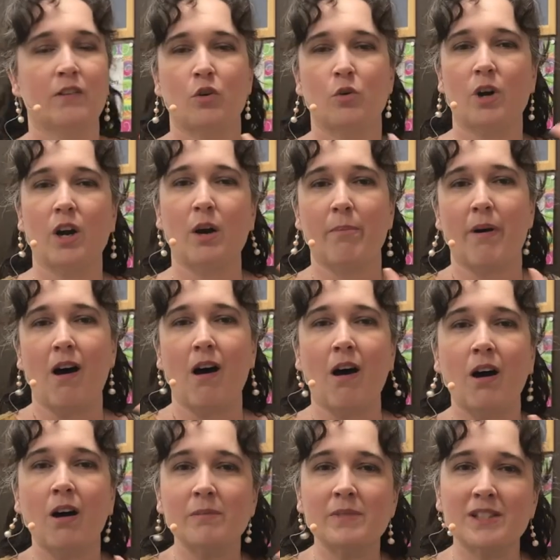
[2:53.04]
Or our
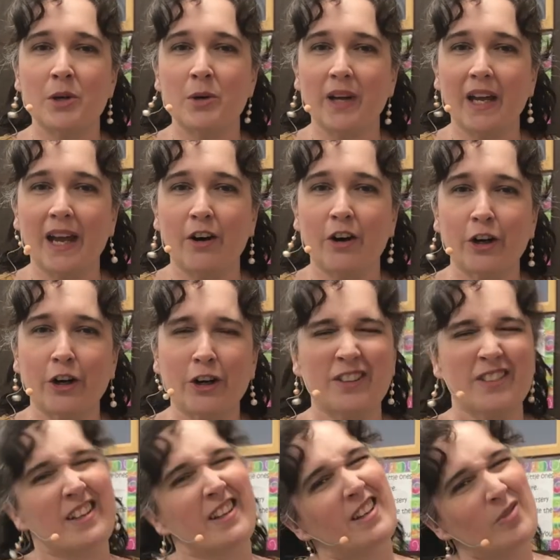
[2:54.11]
palms don't get
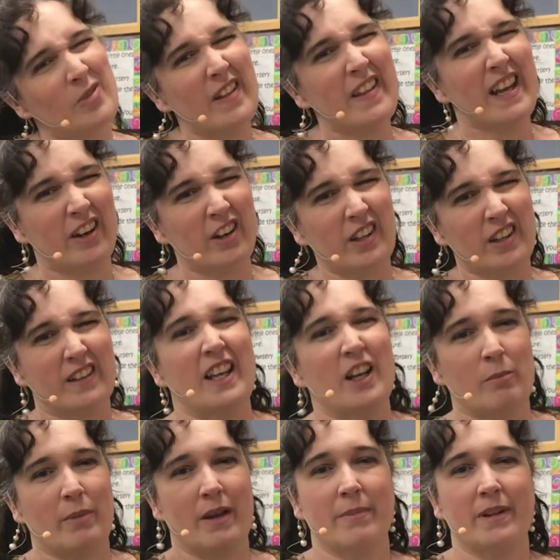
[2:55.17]
hurt? Well, they hurt a little
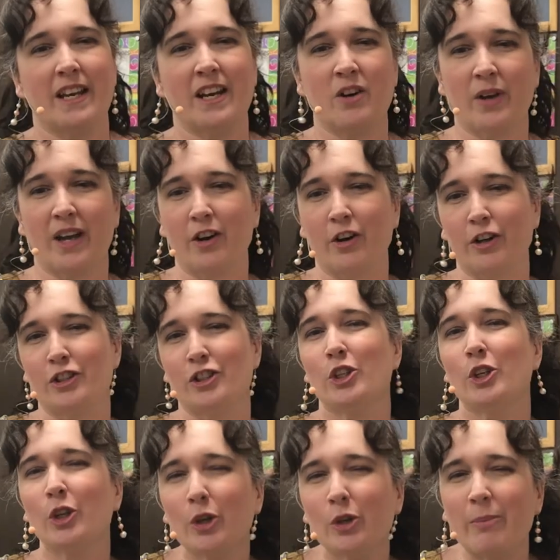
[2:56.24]
bit, but they don't get hurt
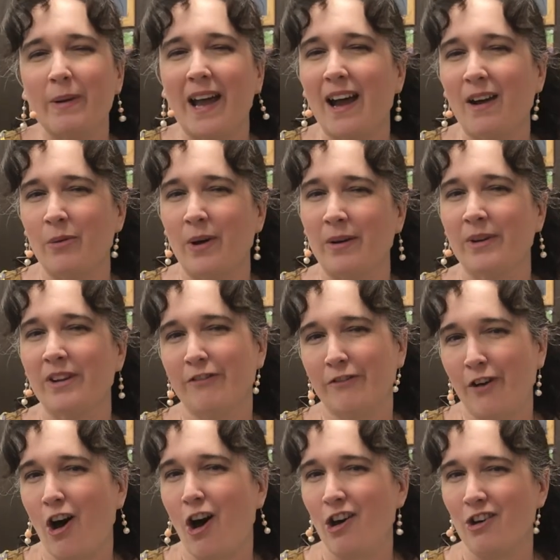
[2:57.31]
too bad when we
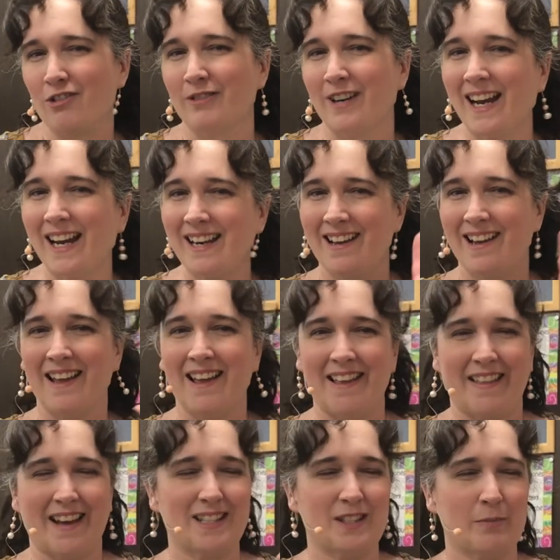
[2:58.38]
fall, right?
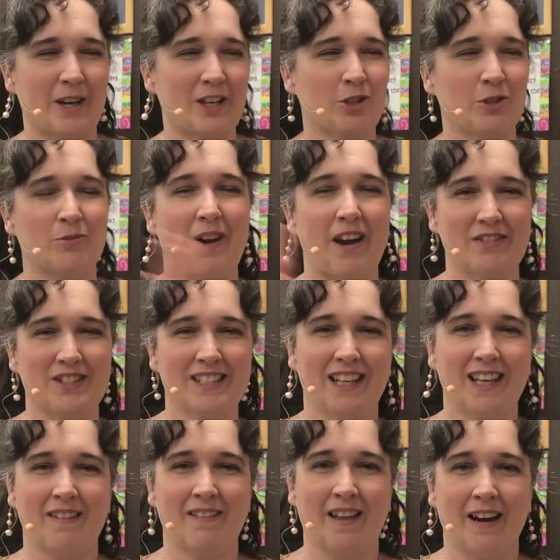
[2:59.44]
That special rough
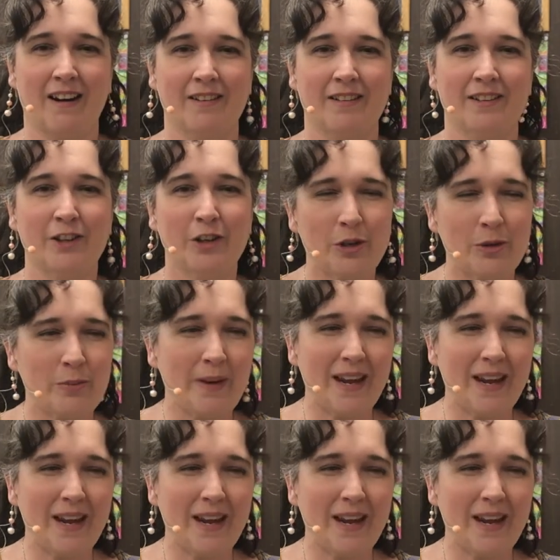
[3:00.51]
skin there. Who